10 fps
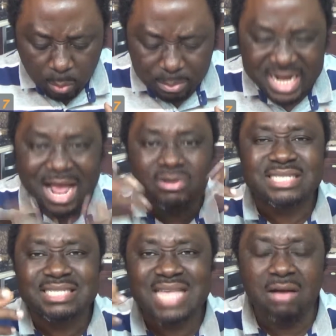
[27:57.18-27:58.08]
bring out
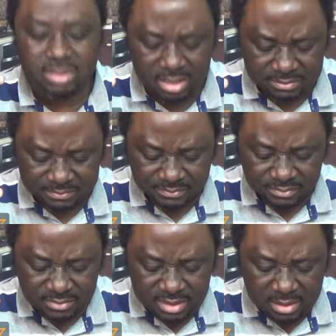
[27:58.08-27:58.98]
the sound.
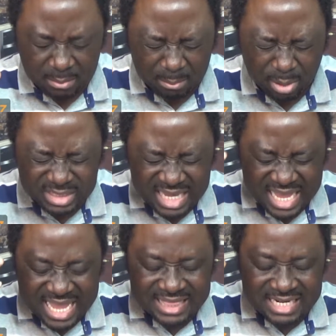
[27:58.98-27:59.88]
But
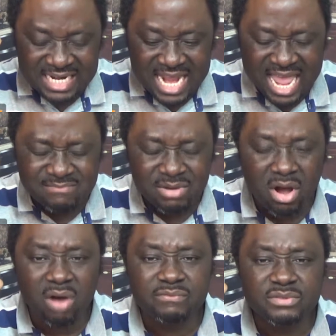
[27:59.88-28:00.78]
in the
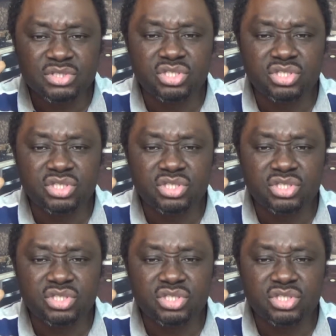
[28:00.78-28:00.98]
name of